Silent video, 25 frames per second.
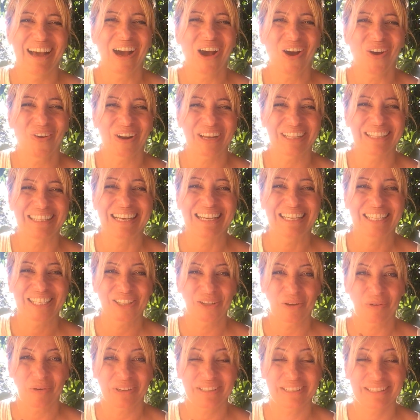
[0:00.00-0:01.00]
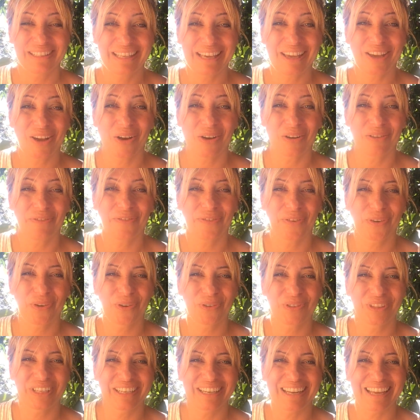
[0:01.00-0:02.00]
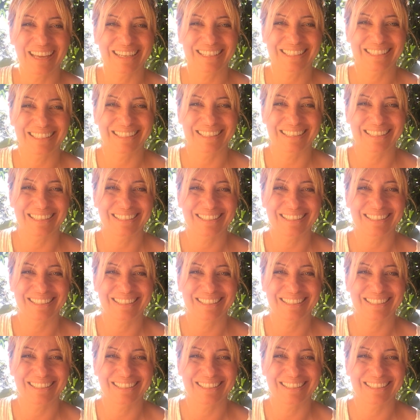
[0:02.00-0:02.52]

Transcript: All right, so stay on for the next